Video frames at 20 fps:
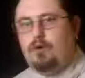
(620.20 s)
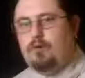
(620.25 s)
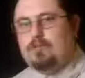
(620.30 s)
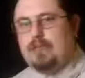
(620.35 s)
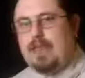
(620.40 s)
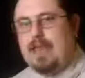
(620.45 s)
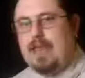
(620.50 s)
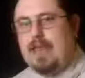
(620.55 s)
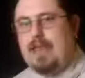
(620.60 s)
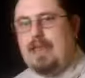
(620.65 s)

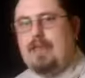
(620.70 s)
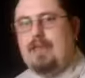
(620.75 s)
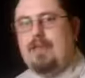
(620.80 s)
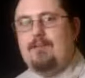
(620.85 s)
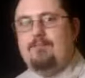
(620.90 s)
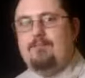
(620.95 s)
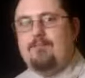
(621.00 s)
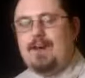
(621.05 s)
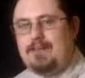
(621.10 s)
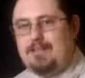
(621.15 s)
removes a
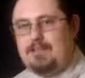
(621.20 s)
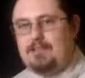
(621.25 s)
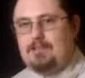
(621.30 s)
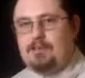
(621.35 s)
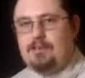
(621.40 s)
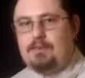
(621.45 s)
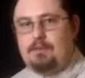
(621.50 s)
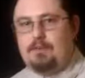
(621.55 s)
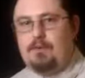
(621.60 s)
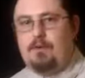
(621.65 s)

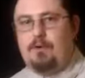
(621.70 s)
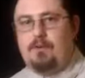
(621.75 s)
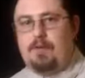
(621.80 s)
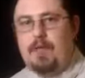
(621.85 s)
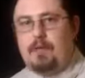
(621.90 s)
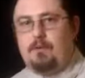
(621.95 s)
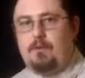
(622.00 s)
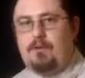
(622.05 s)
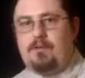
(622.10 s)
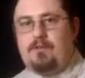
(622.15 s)
vital support
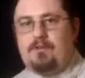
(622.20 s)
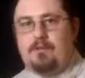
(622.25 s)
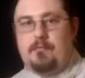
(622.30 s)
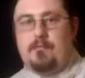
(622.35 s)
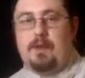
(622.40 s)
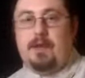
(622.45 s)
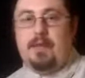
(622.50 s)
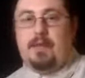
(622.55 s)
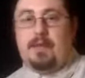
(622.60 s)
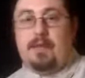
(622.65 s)
network for
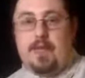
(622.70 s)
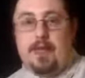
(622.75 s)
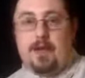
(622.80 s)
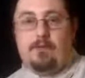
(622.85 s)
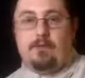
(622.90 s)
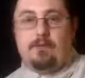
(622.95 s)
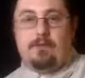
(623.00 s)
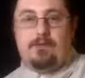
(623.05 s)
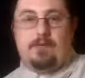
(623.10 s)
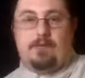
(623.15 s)
many
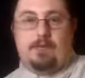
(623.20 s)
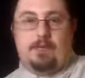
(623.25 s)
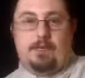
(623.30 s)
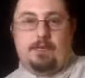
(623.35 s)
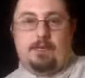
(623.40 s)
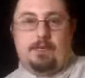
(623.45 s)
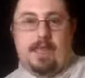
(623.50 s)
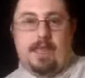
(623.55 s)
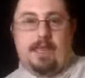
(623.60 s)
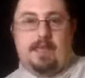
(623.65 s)
carers in
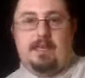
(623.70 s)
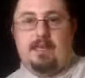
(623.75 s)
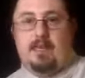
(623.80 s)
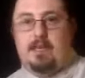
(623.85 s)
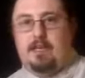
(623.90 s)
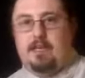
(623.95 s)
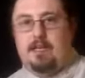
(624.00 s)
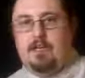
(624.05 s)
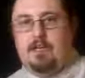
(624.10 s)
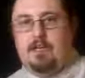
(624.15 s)
the UK.